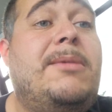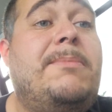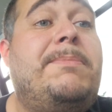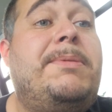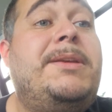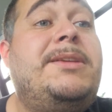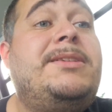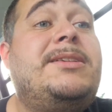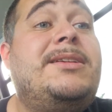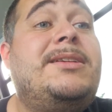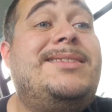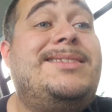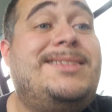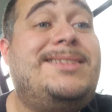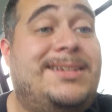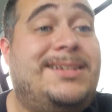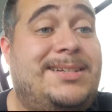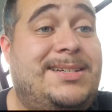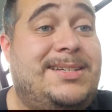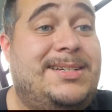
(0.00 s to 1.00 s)
piece of
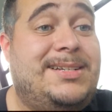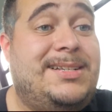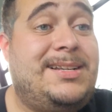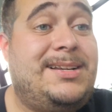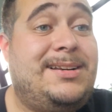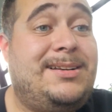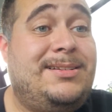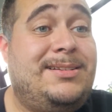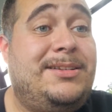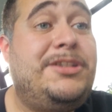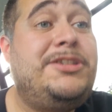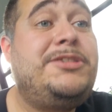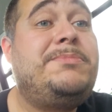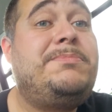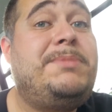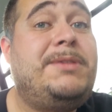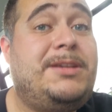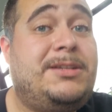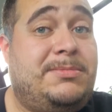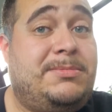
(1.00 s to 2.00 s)
junk. I don't use
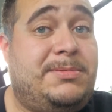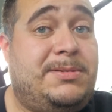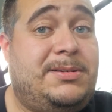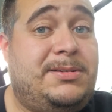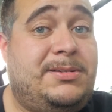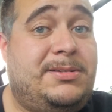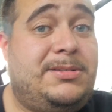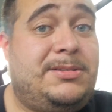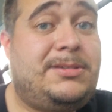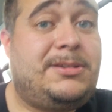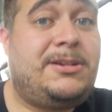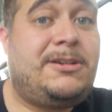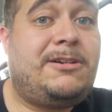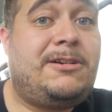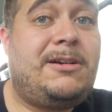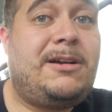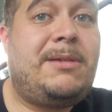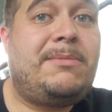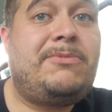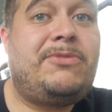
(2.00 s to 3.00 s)
Bigsby. So
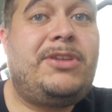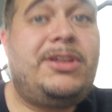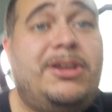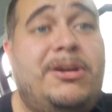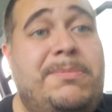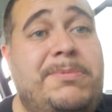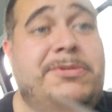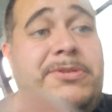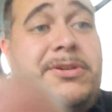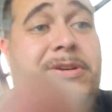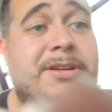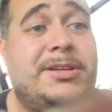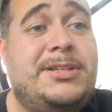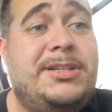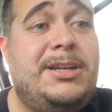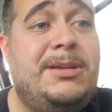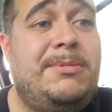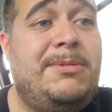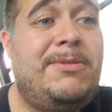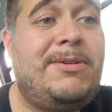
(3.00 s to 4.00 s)
I'm really hoping you're gonna
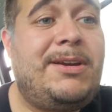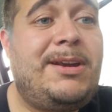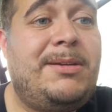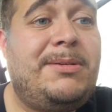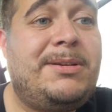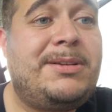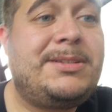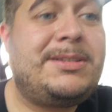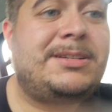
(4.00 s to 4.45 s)
see me right now because